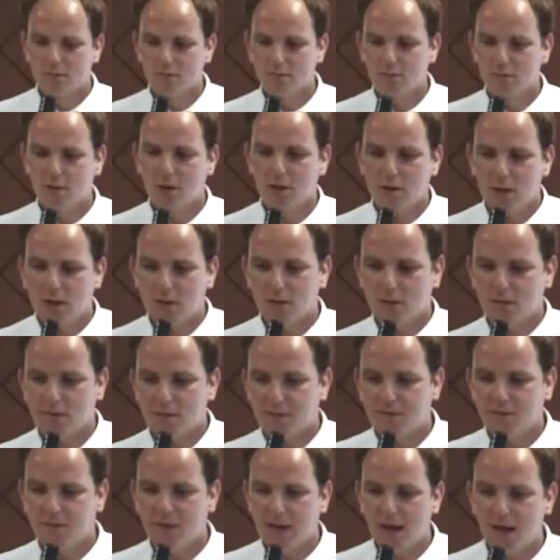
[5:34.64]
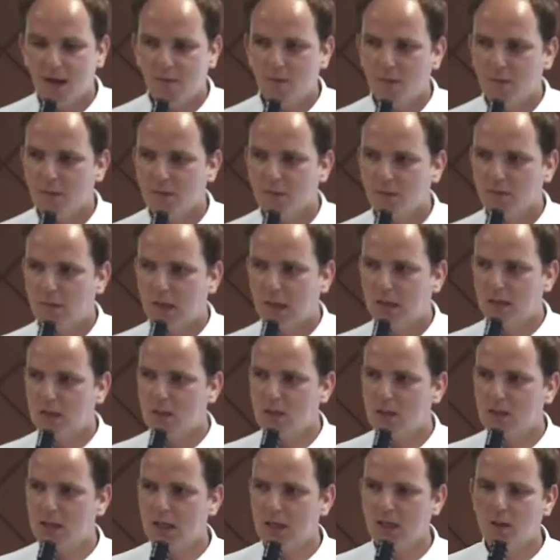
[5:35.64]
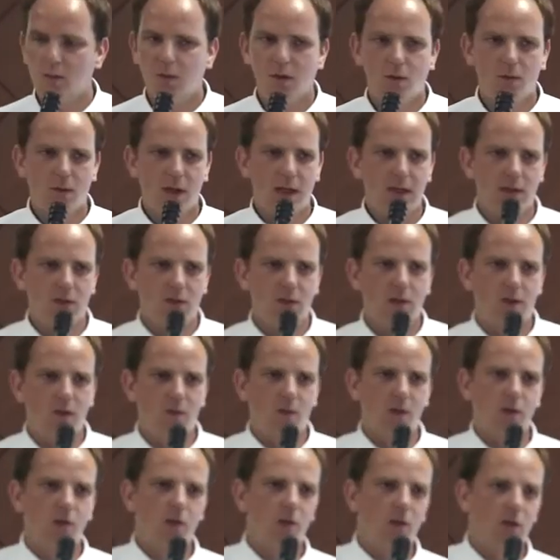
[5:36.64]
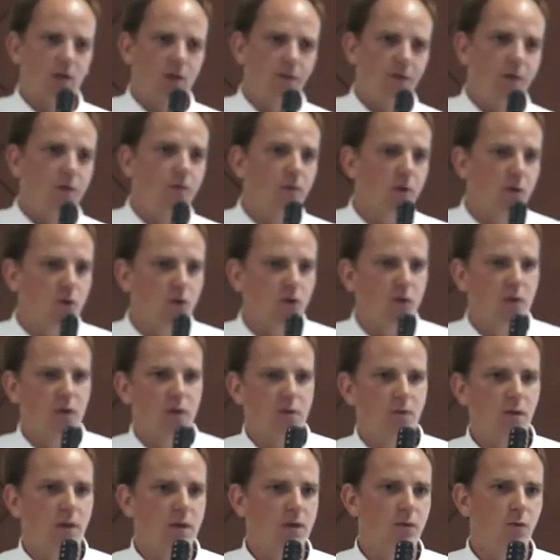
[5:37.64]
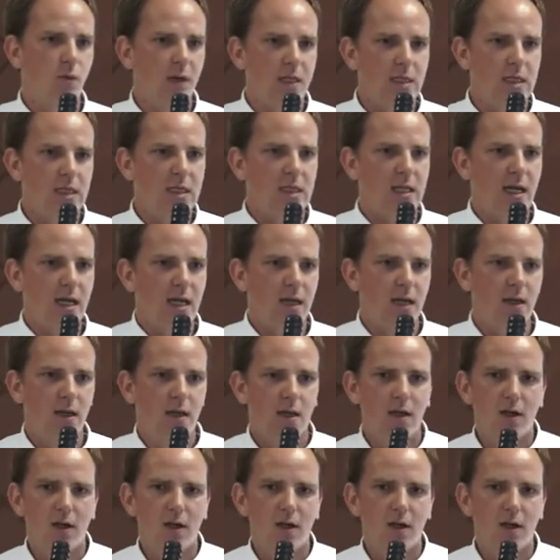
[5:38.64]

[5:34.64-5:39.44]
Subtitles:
or didn't farm in a sustainable way, so there was a lot of erosion. It was a windy day,